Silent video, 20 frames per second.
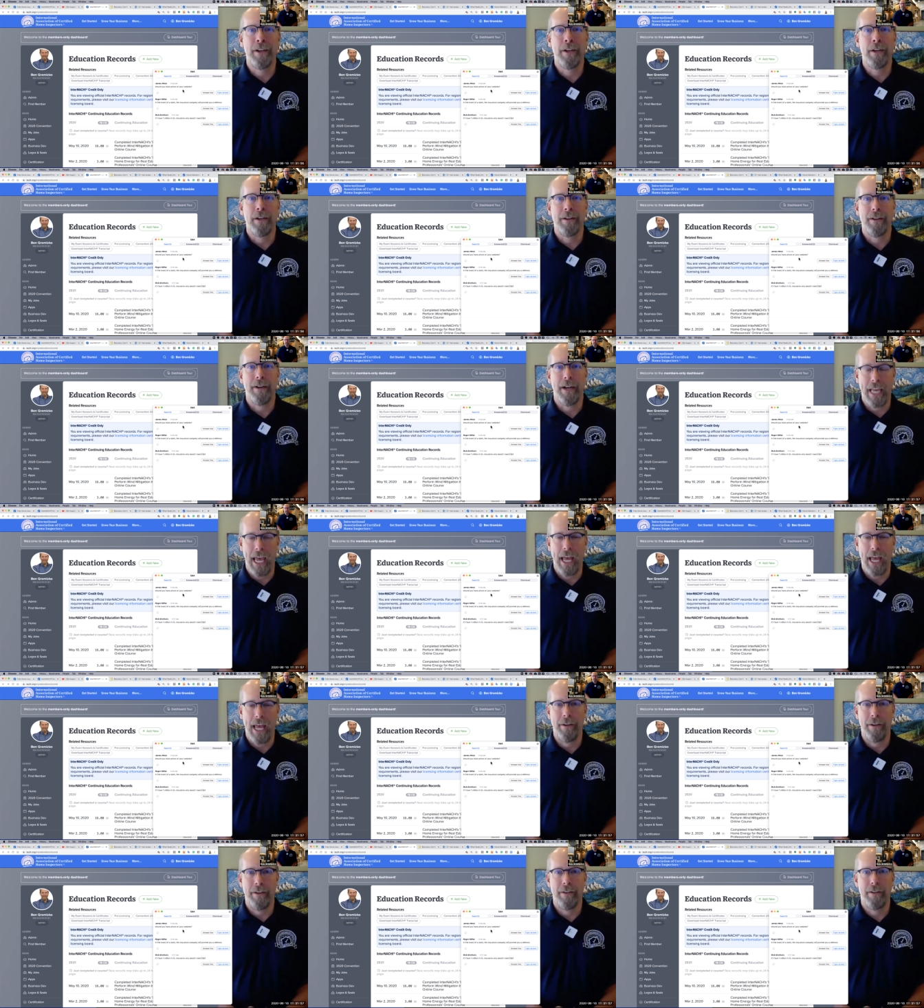again.
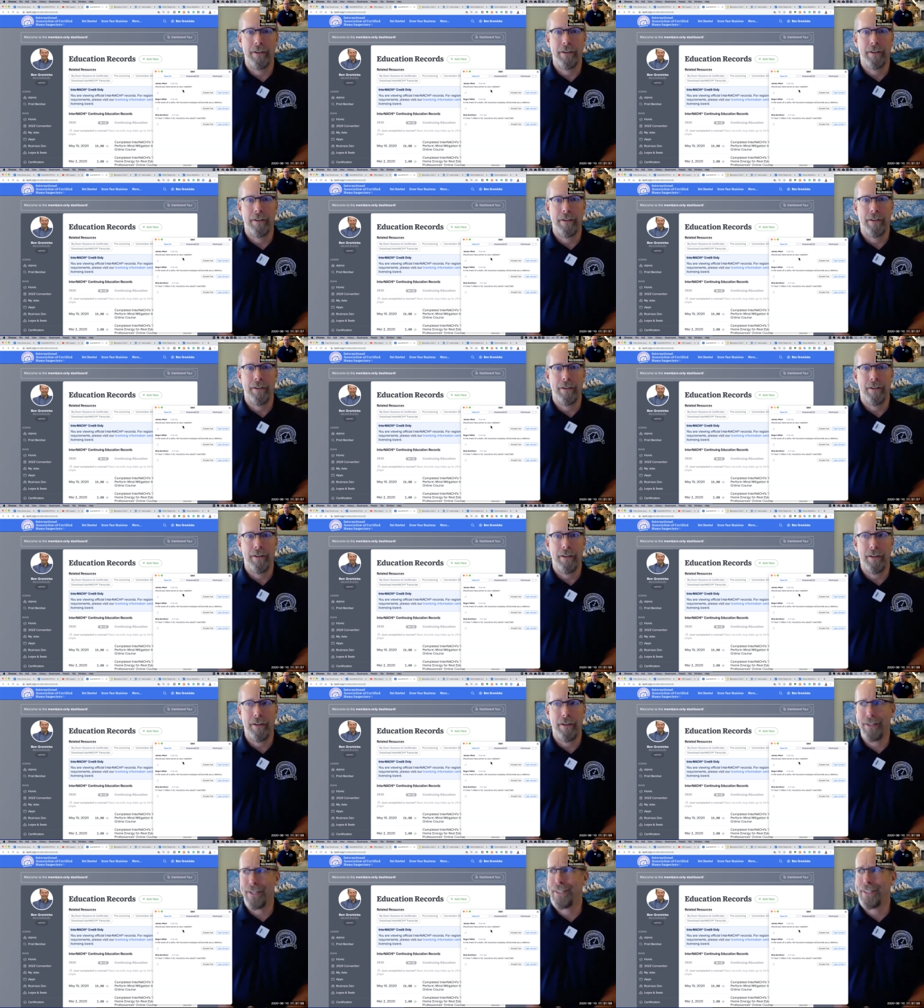
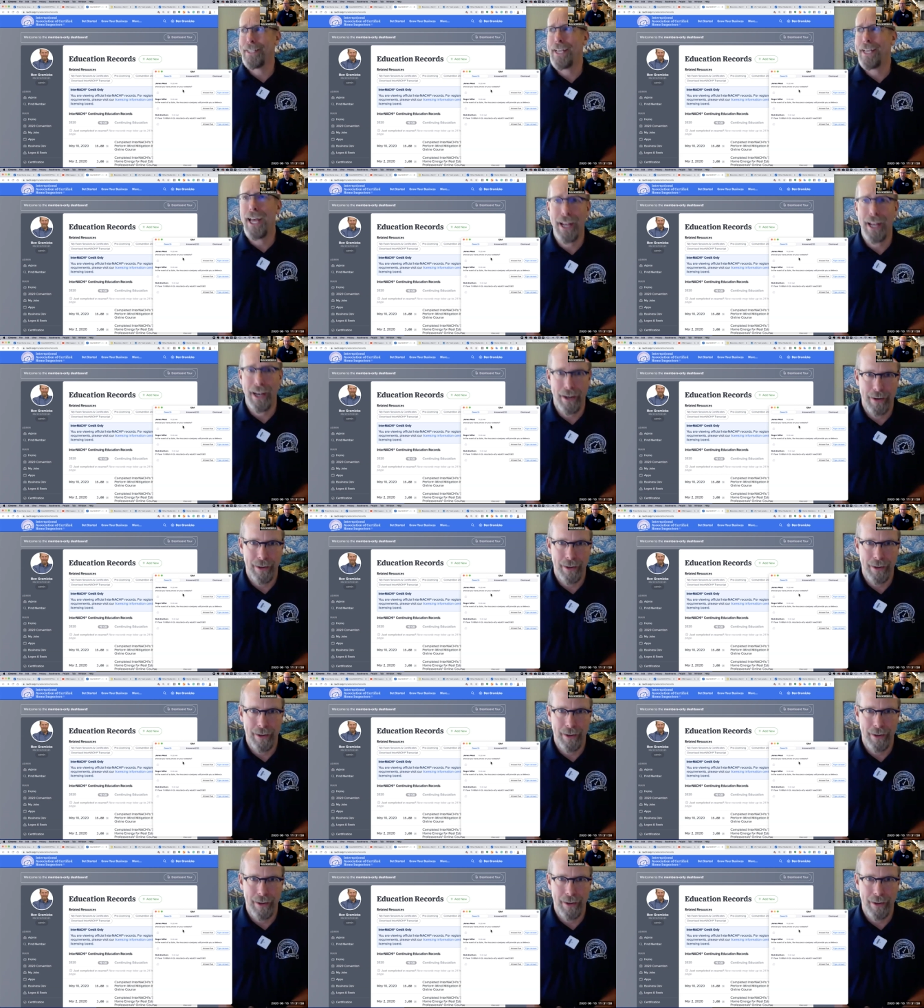There's a ton,